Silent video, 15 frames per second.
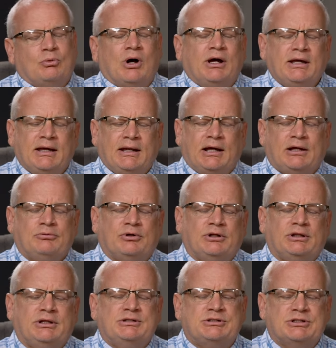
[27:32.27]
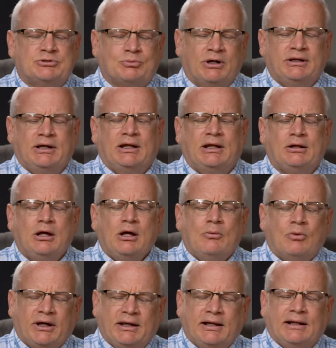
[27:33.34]
Why can't I release this? Why can't I,
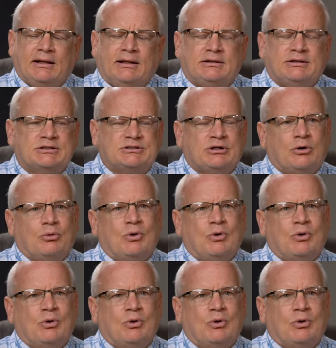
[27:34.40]
why can't I let this go?